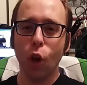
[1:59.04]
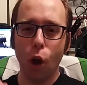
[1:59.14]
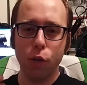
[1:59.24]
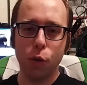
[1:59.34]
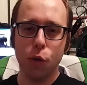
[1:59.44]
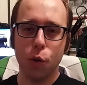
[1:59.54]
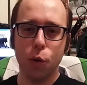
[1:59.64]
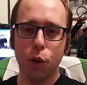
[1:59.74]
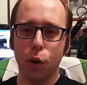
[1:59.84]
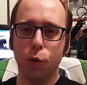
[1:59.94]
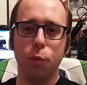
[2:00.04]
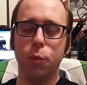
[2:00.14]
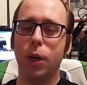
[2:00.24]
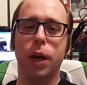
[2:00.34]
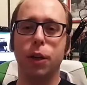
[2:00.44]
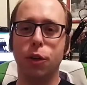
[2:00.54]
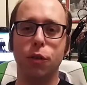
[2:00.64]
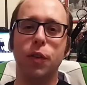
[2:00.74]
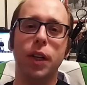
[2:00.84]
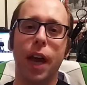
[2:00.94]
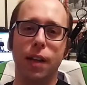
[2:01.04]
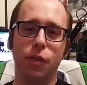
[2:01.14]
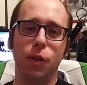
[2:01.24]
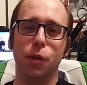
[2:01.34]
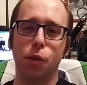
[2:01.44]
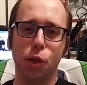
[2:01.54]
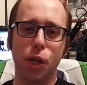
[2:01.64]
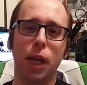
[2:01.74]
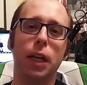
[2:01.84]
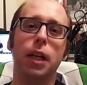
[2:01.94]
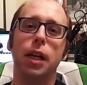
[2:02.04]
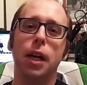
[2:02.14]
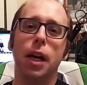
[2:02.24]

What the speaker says: also do, kind of goofy Catskill shtick.